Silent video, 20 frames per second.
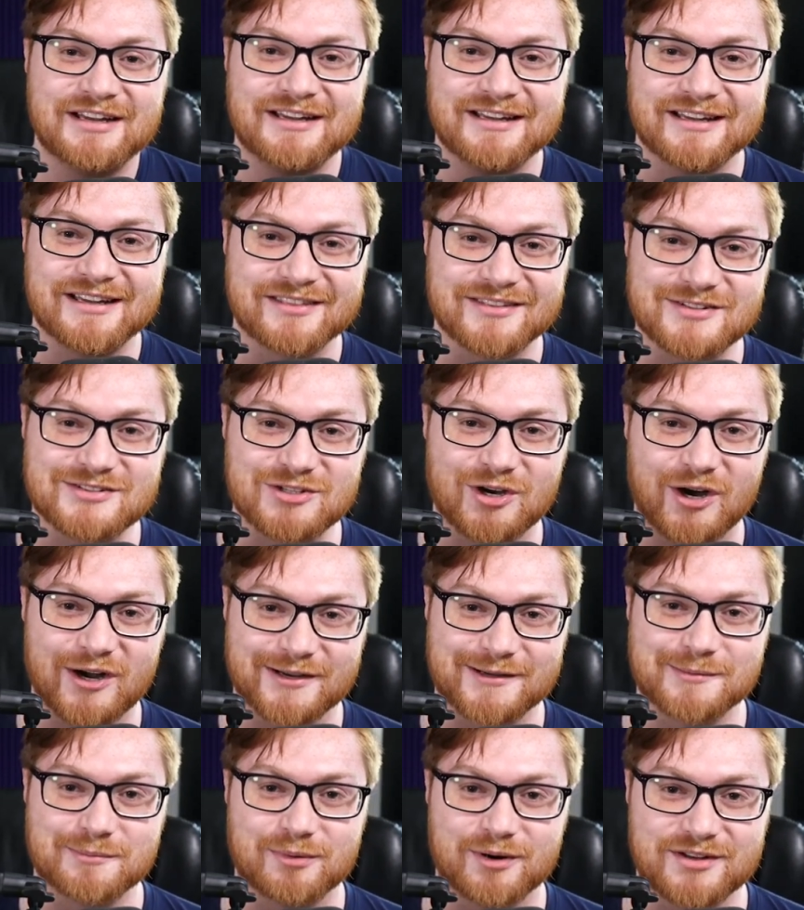in the
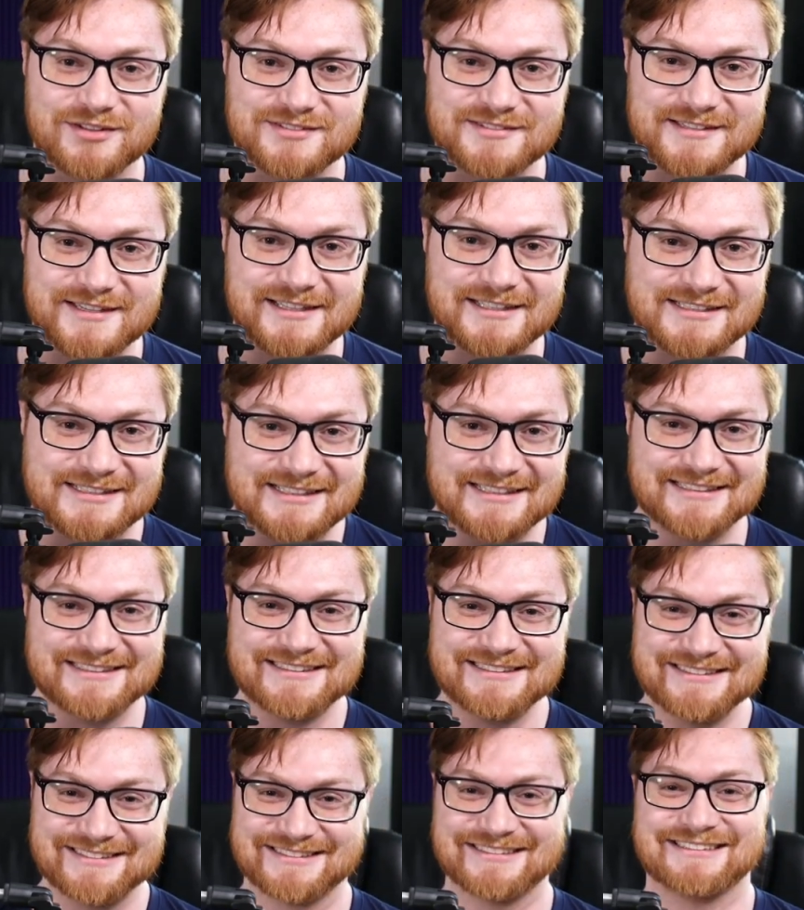talk and presentation.
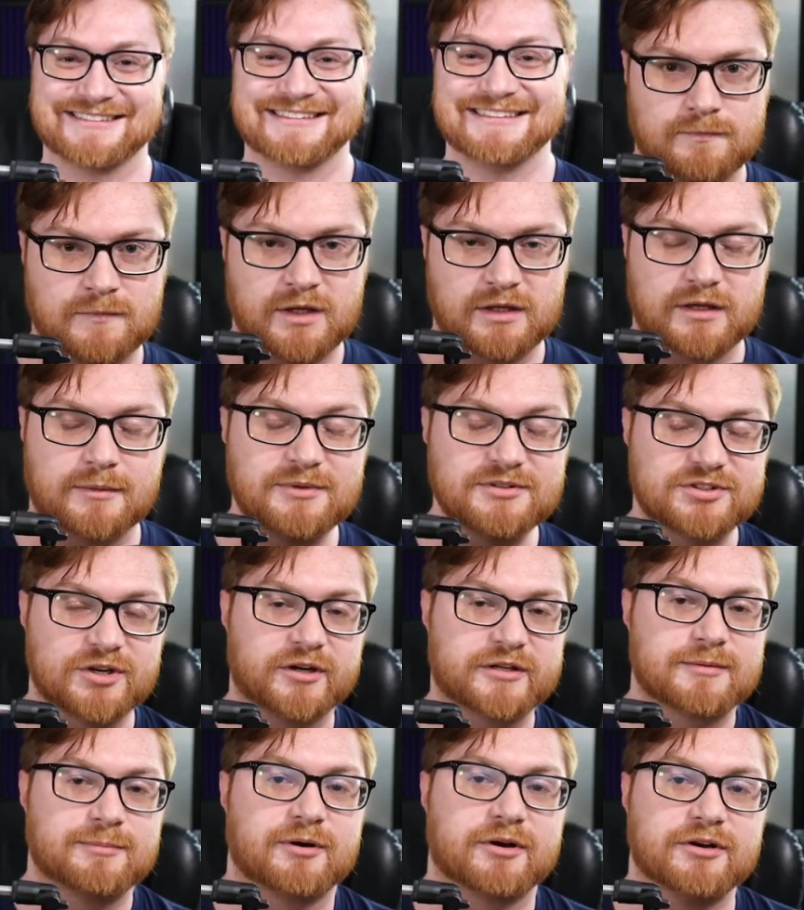Let me
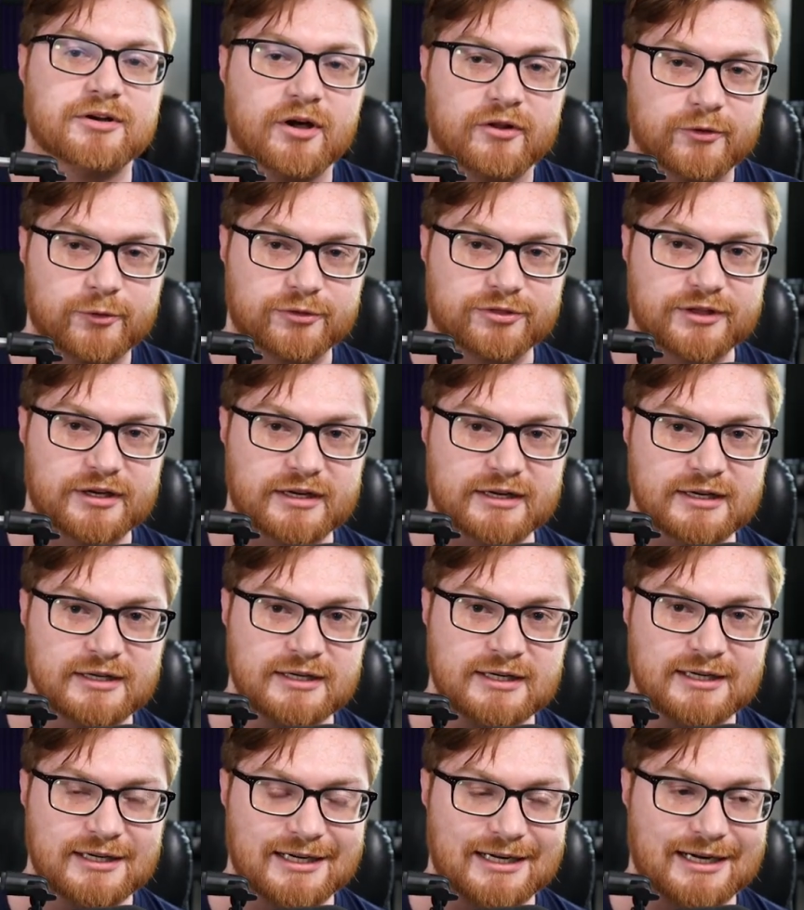talk about another thing.
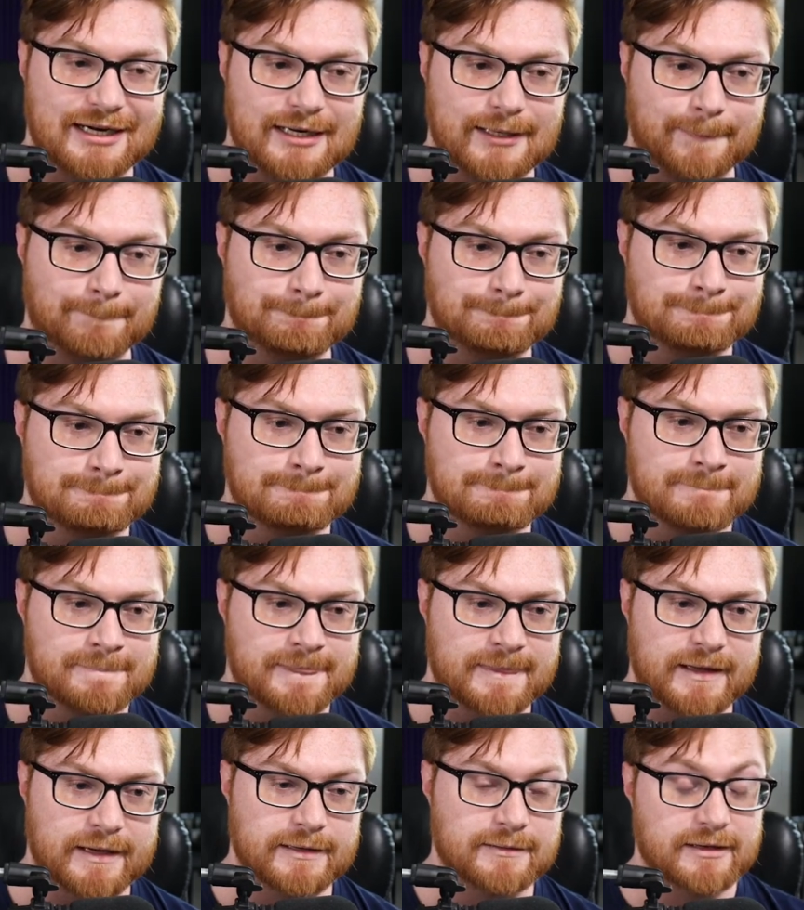
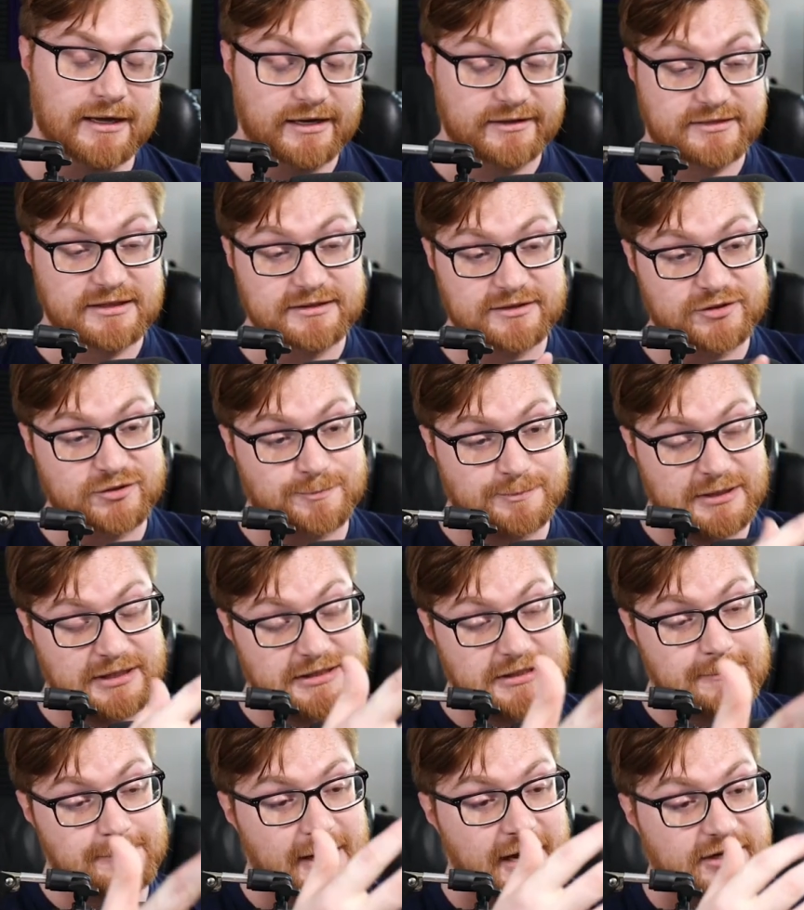And I think this
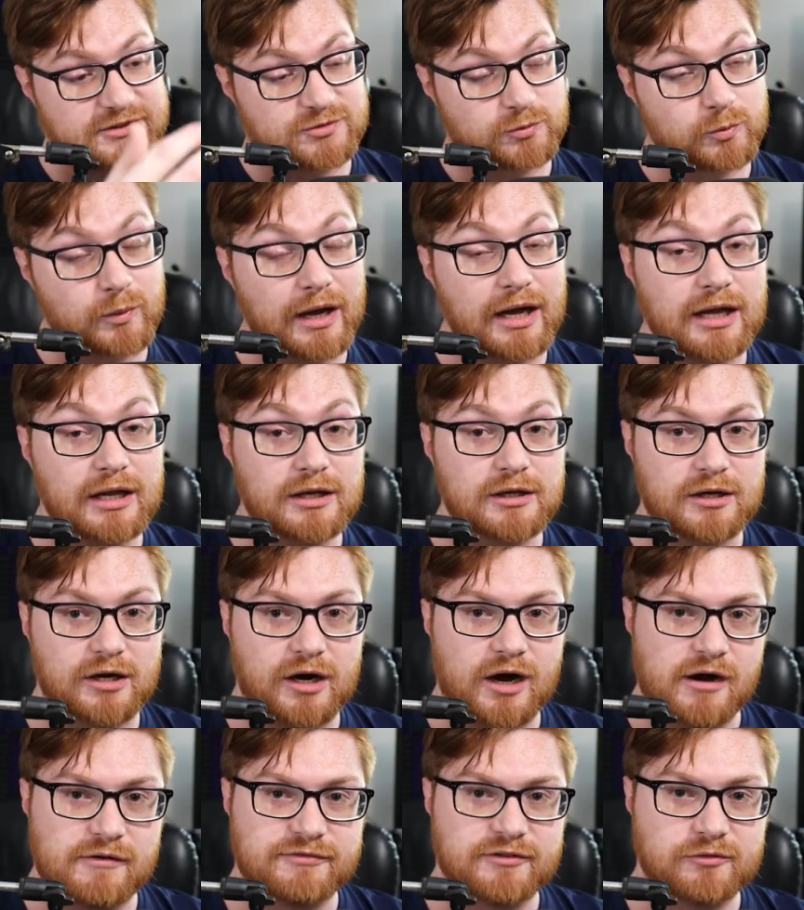piggybacks well
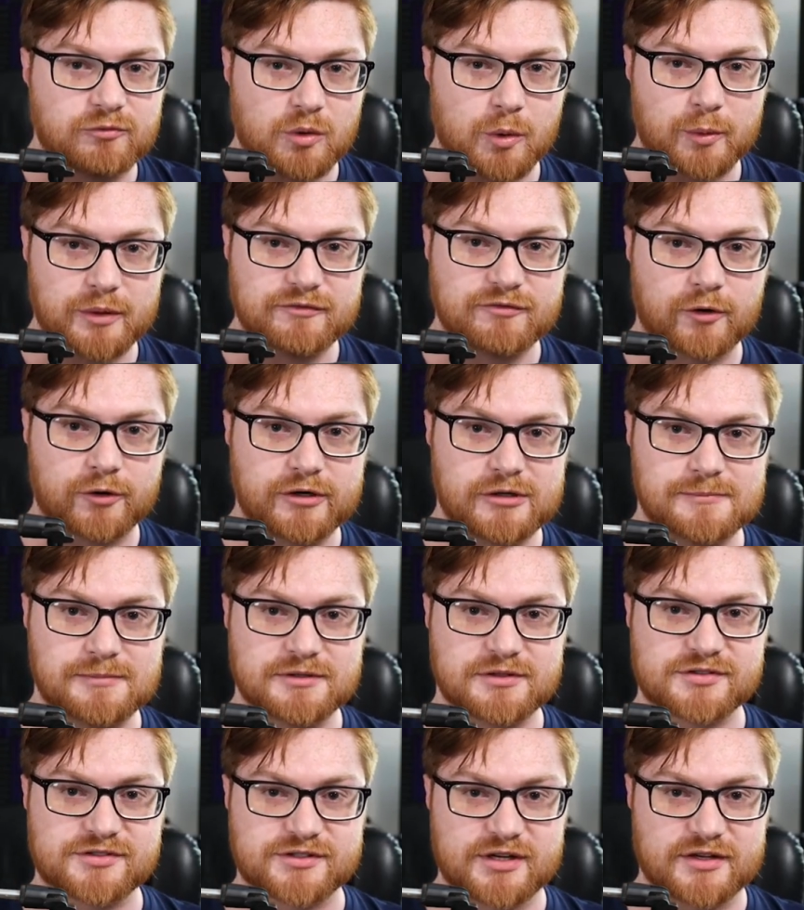off of what we've already been
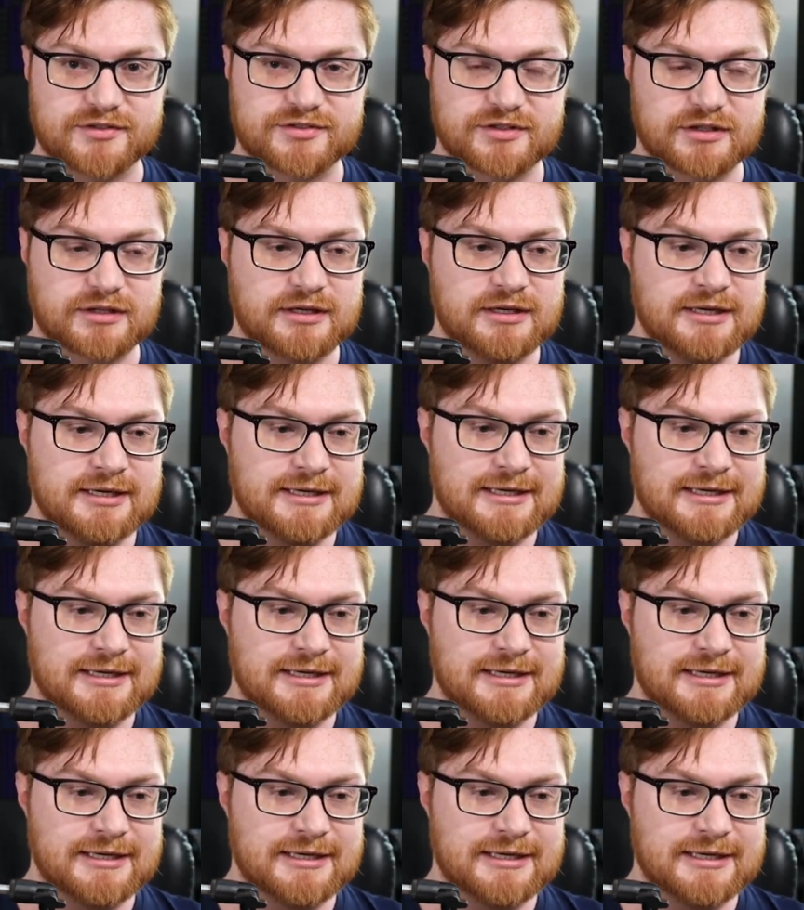discussing.